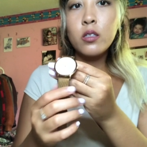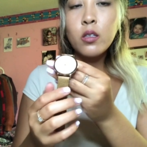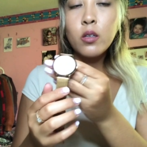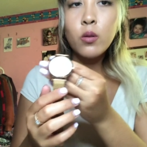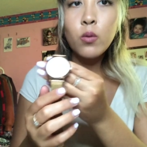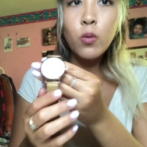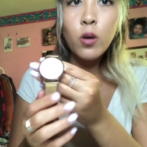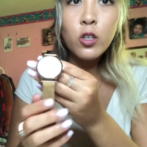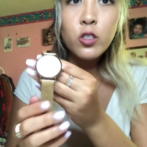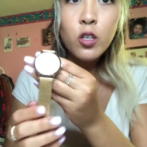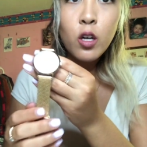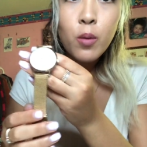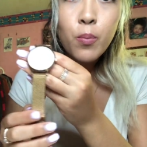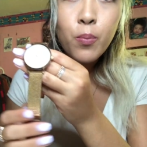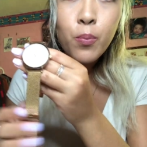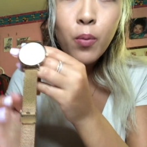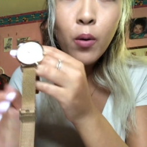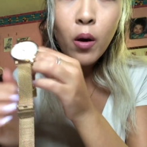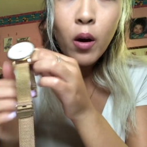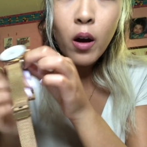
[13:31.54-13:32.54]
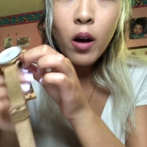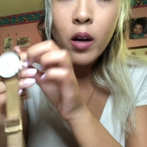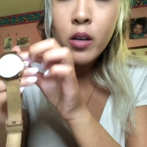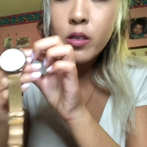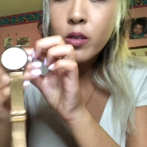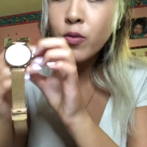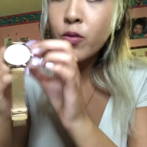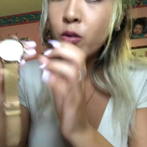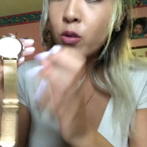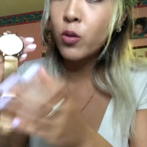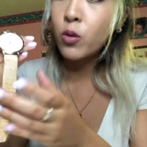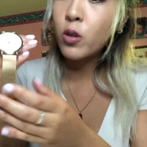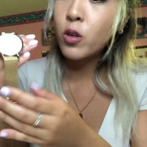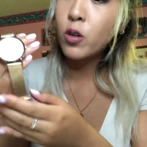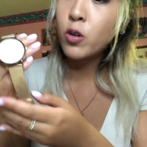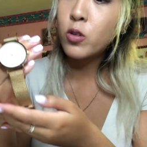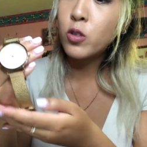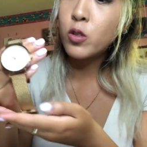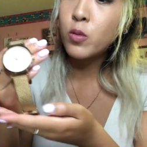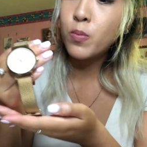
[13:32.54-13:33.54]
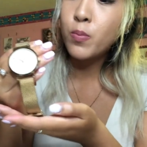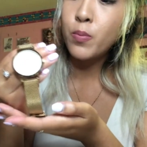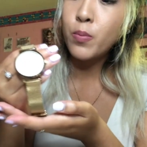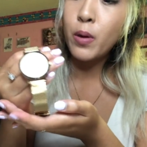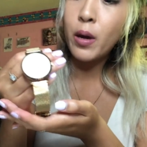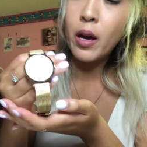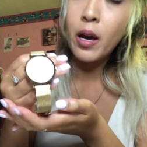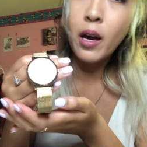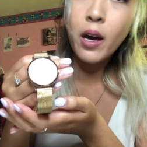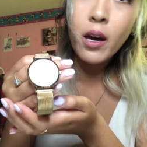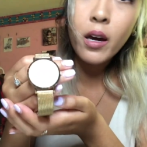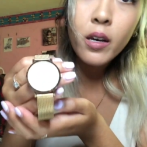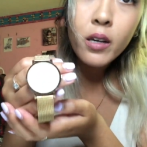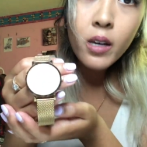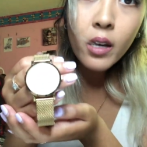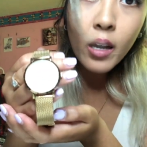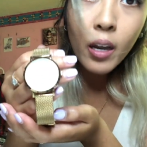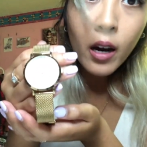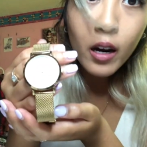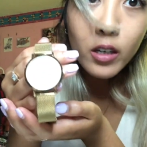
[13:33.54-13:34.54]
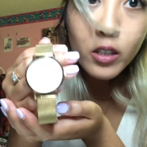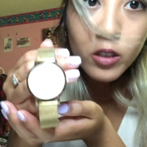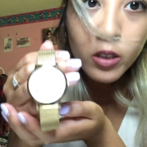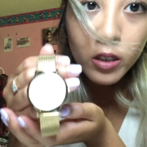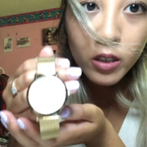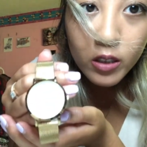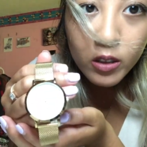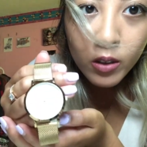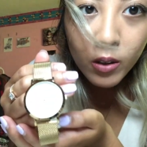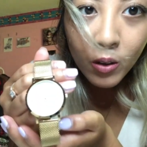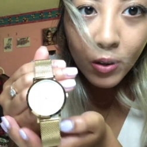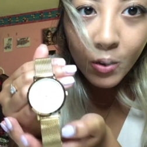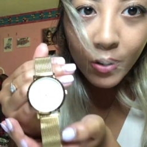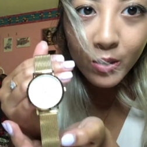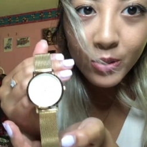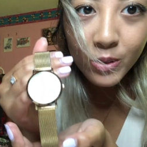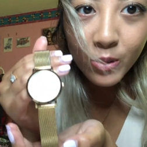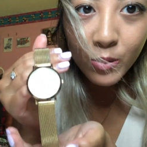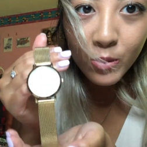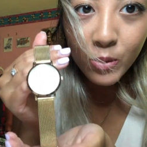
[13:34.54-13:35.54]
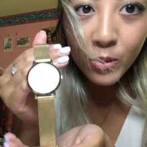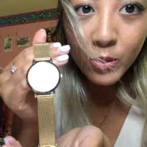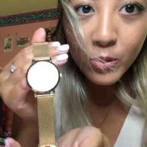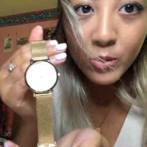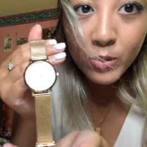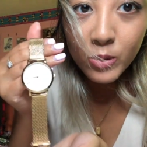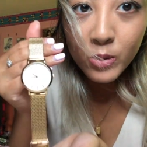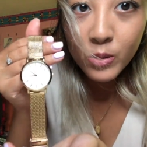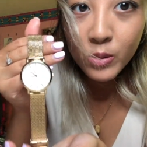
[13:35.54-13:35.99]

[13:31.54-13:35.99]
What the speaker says: the watch I bought a few years back. Actually, it's also rose